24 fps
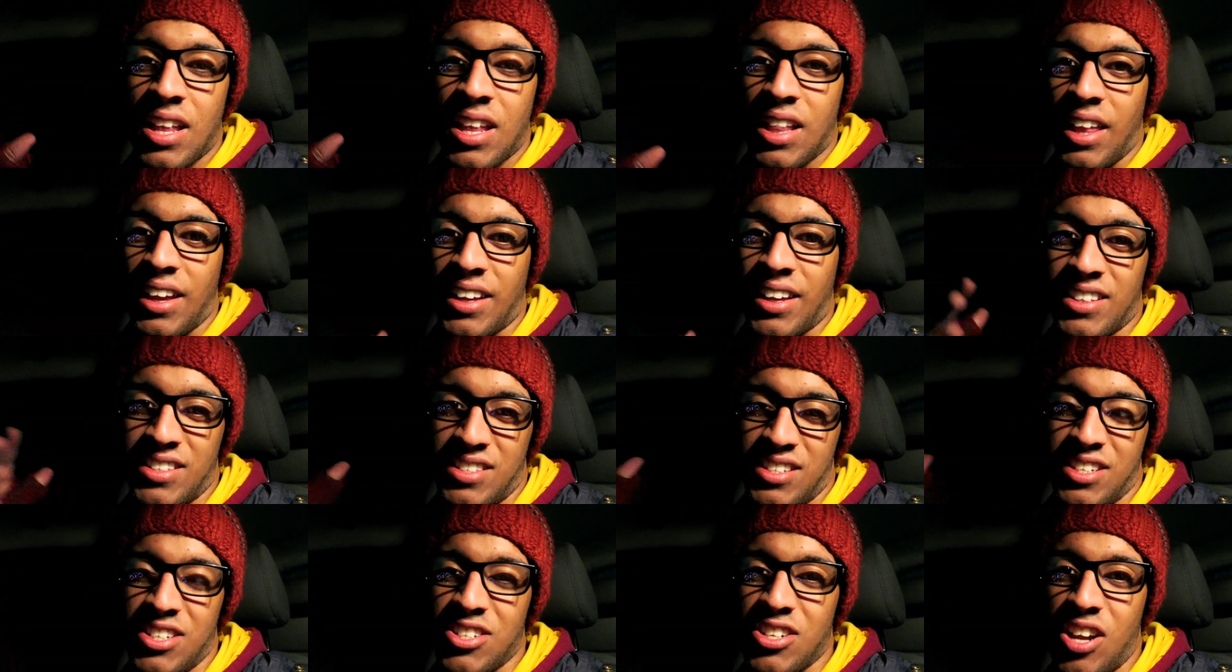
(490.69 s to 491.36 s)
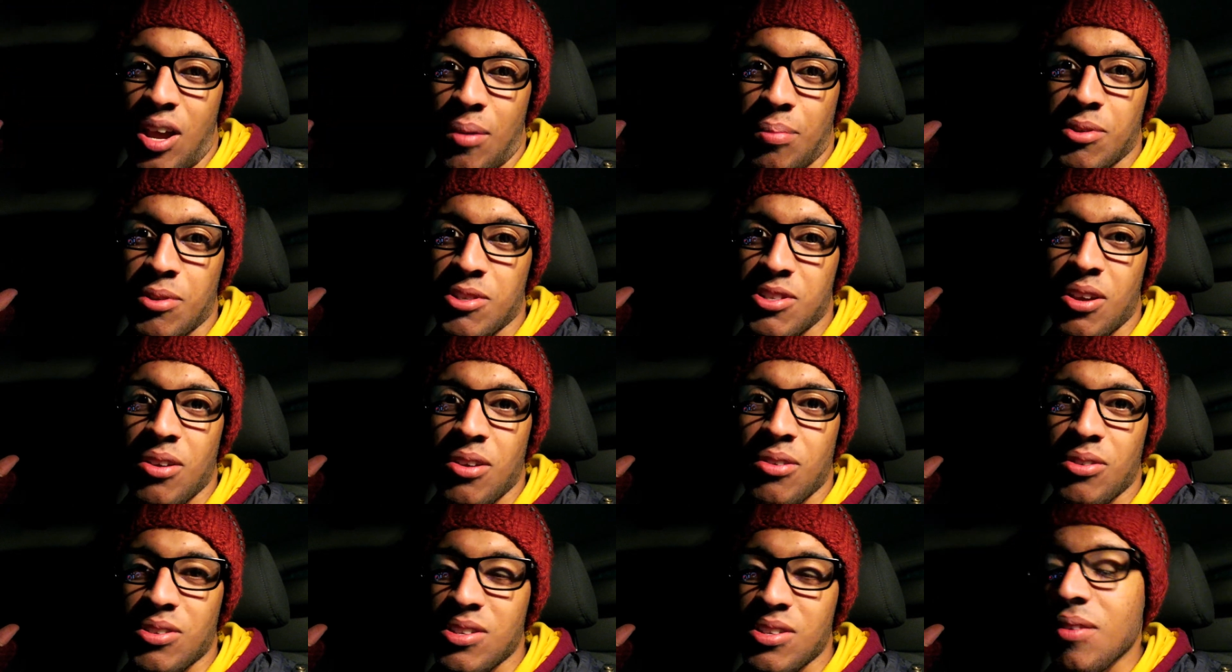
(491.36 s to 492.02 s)
like as each
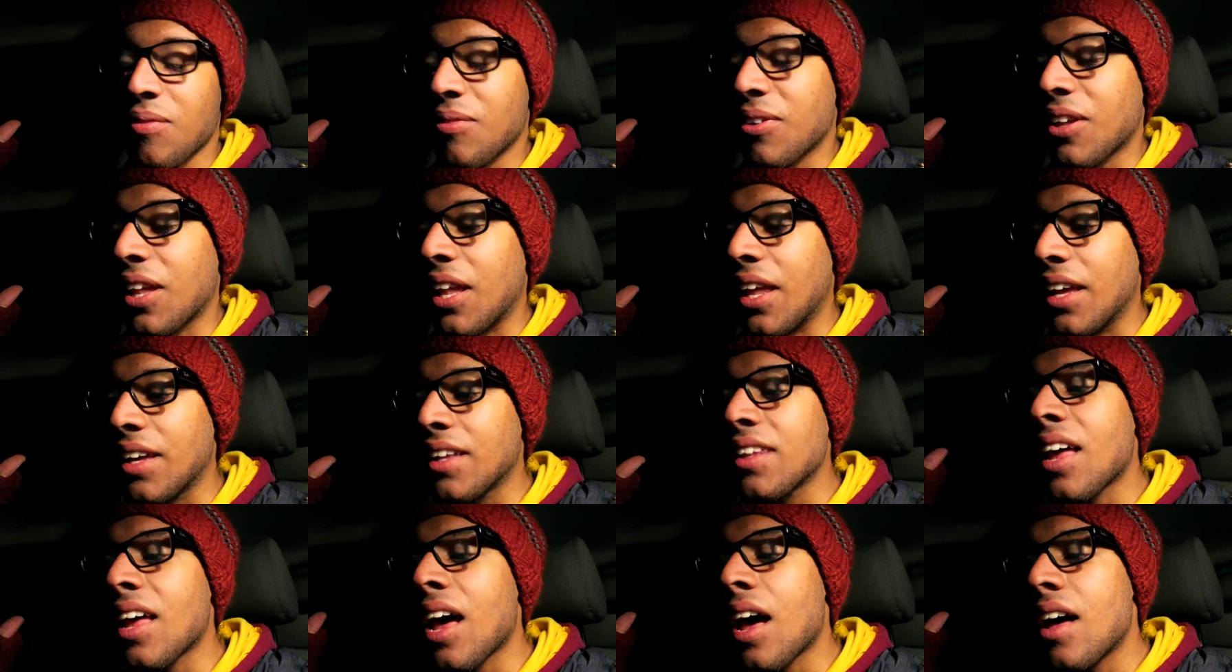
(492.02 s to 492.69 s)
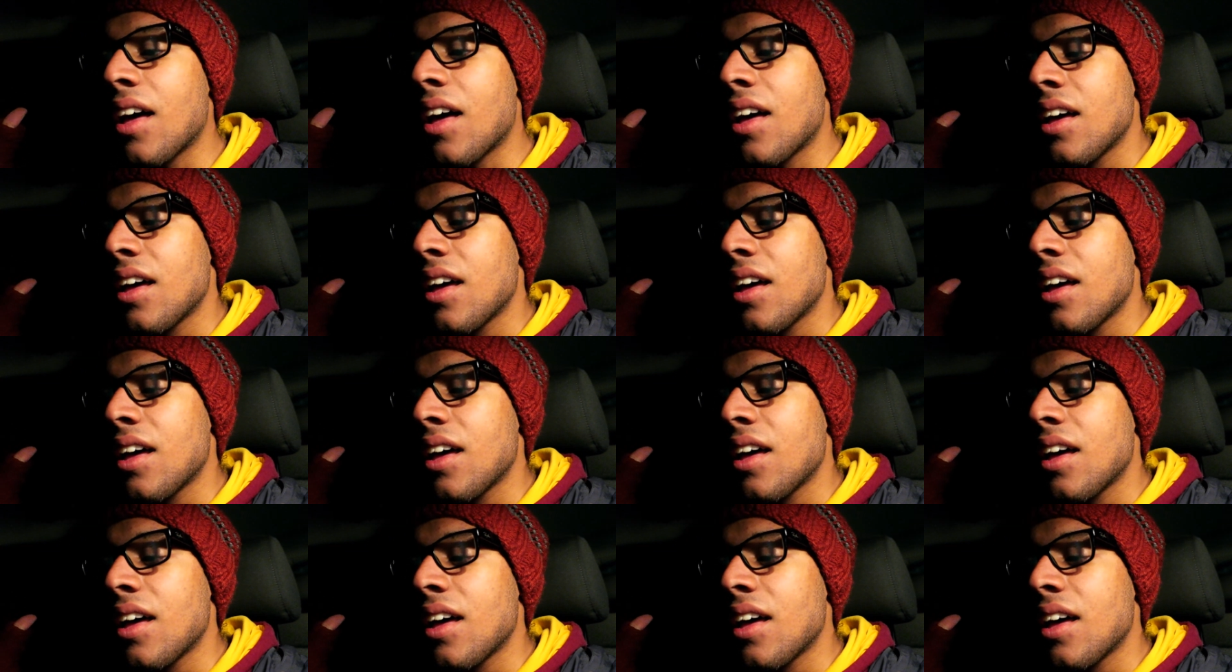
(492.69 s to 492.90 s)
episode or something like that.